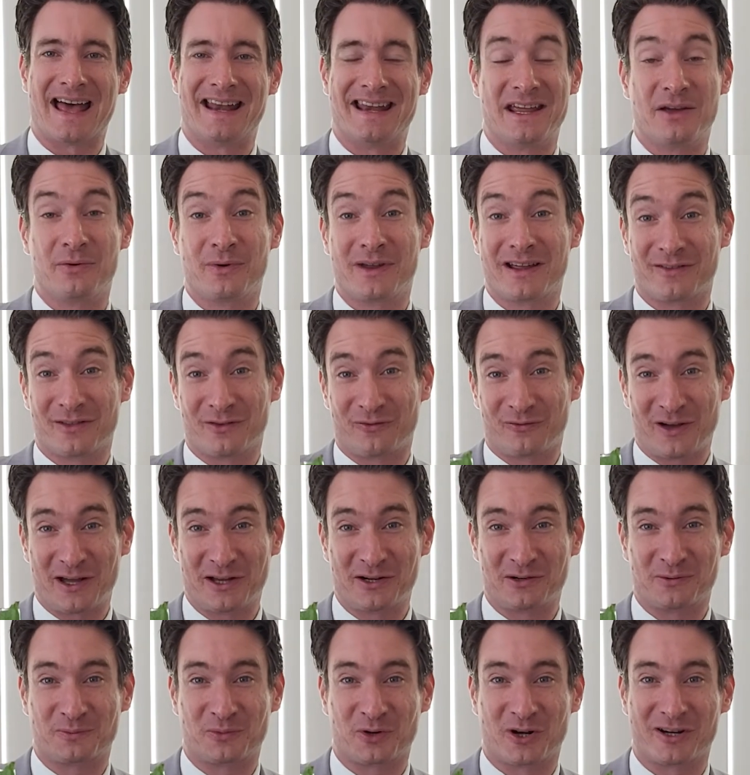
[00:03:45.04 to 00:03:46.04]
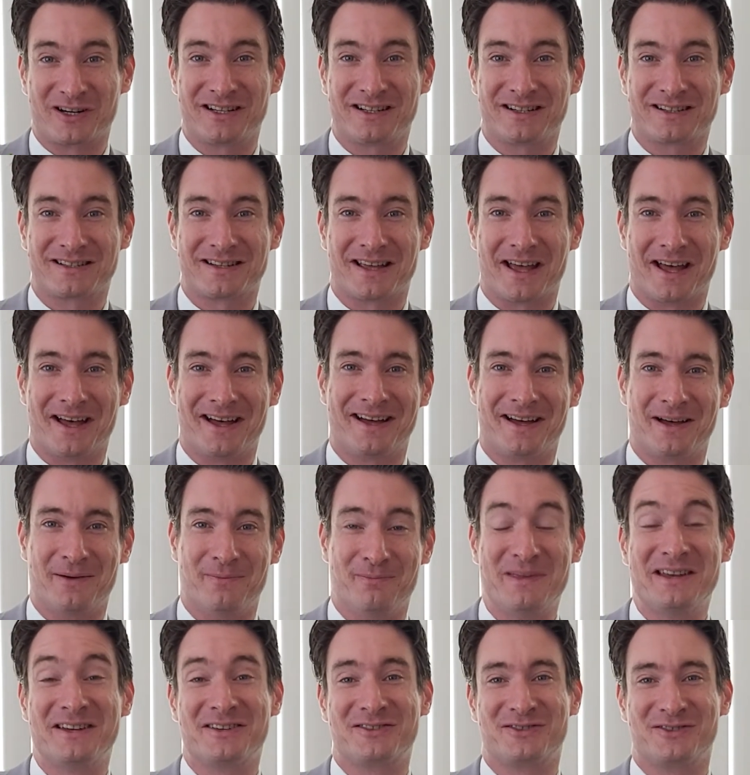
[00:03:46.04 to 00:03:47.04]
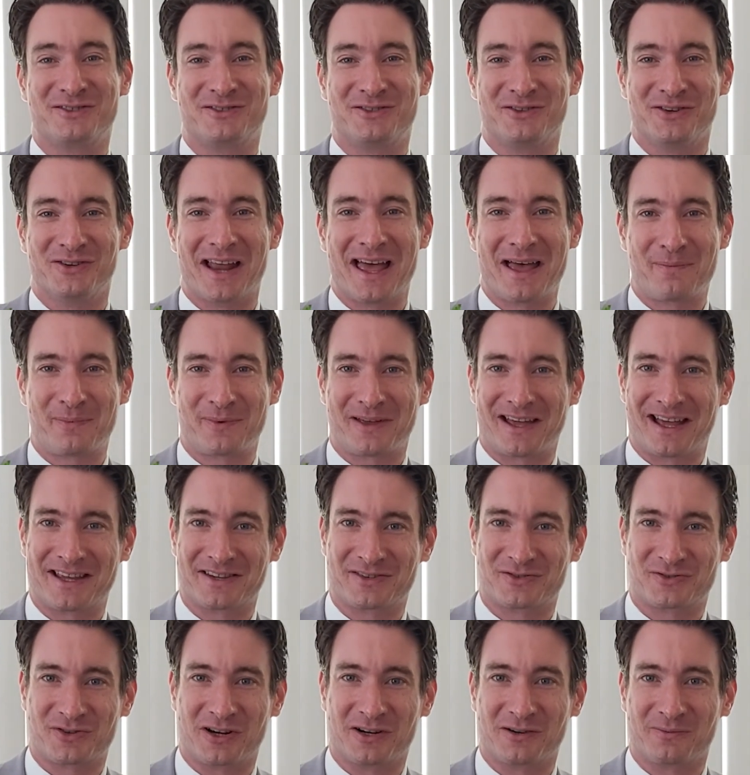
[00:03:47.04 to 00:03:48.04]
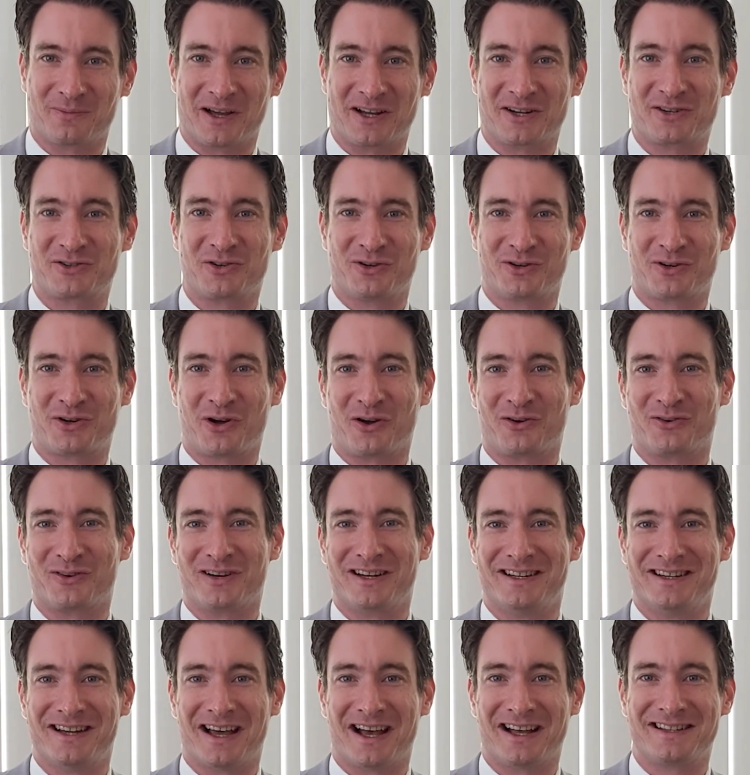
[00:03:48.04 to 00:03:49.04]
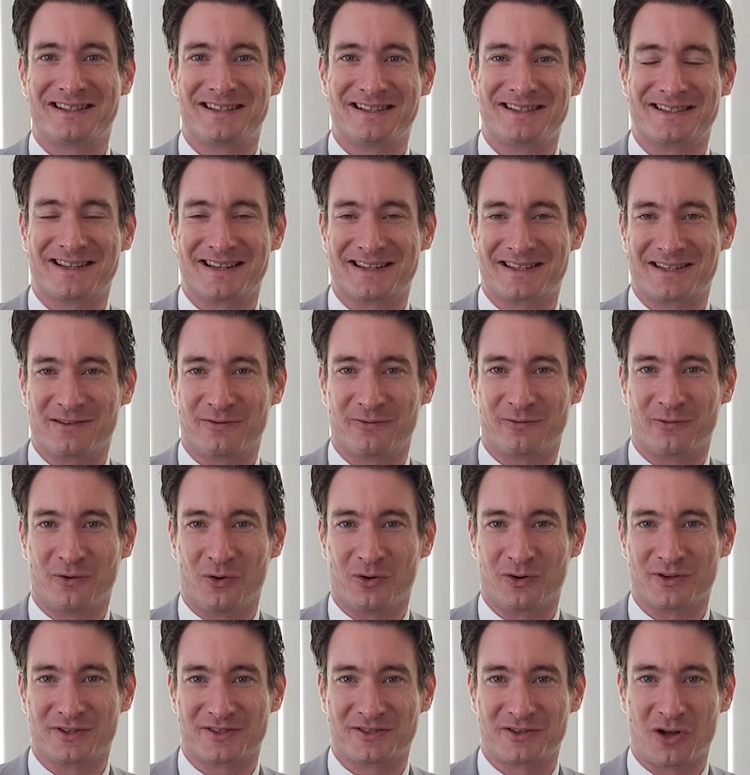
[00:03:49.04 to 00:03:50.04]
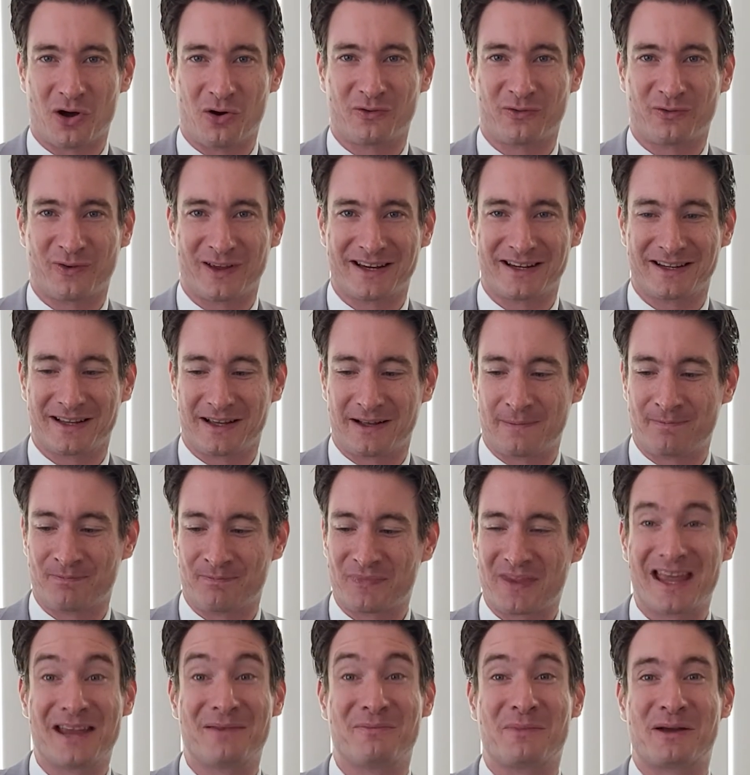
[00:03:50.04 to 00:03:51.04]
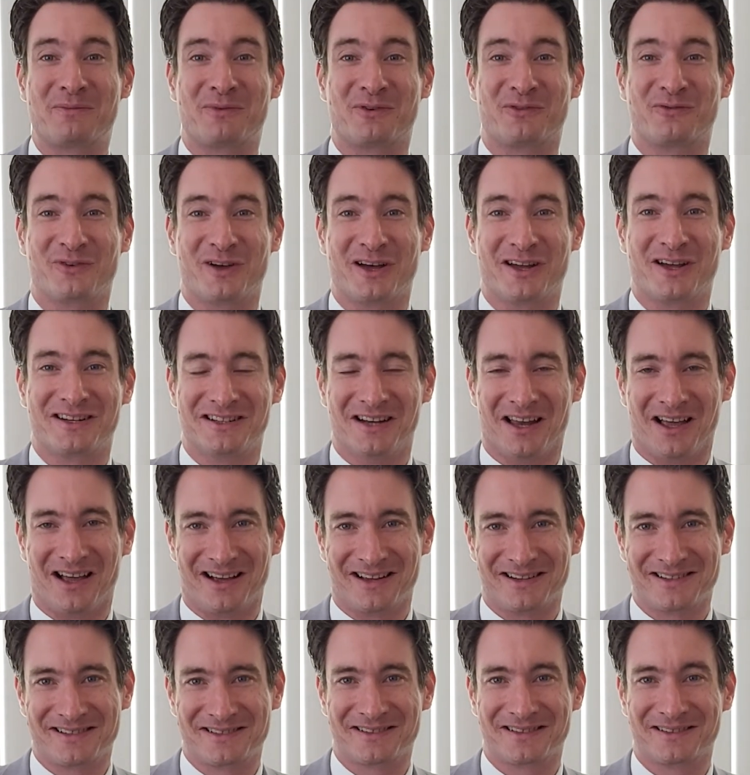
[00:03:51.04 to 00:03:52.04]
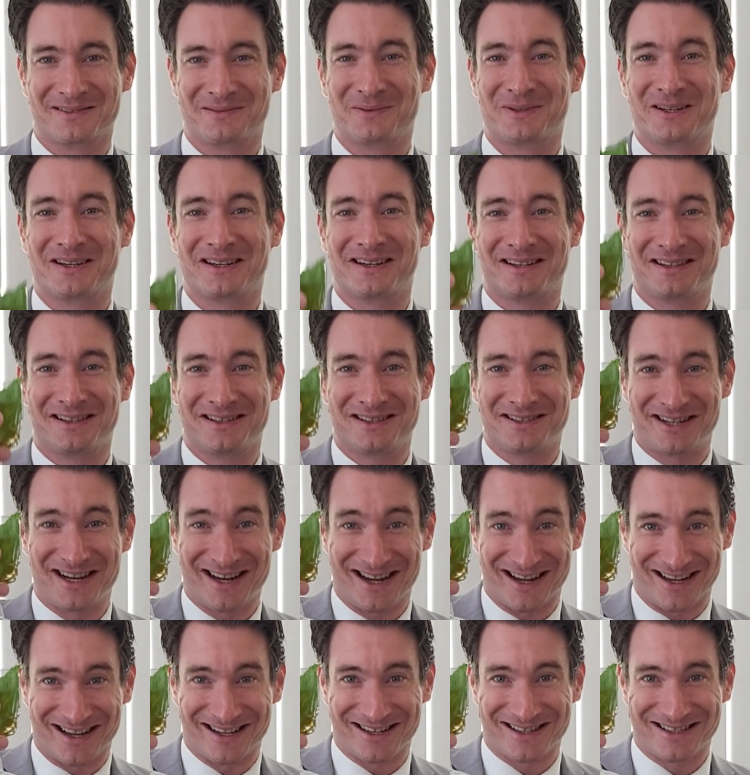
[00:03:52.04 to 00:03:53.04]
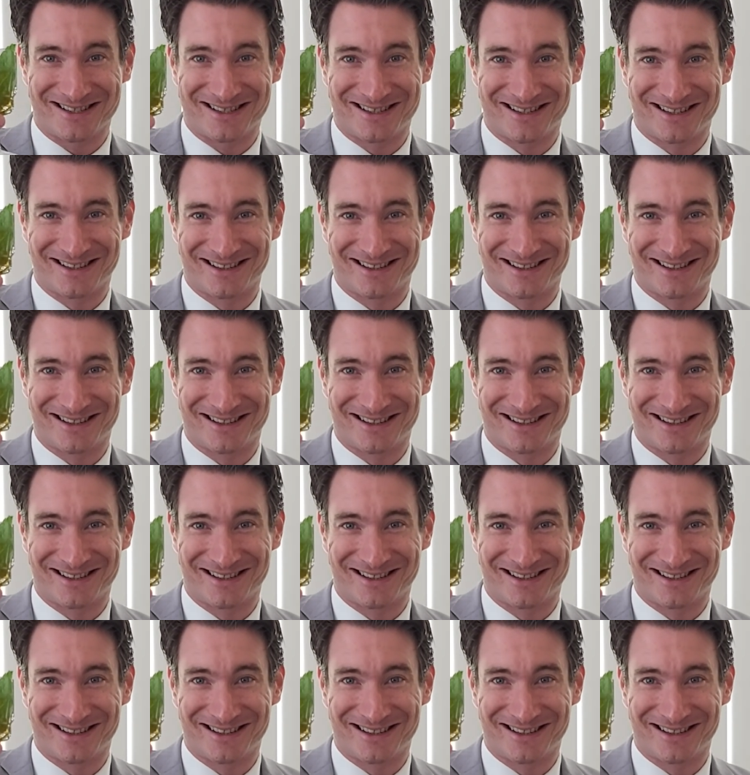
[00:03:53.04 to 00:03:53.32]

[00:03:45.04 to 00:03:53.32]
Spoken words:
here we have the final product, Mint Julep, as drunk by Sean Connery in 1964's Goldfinger in my preferred glass. Cheers!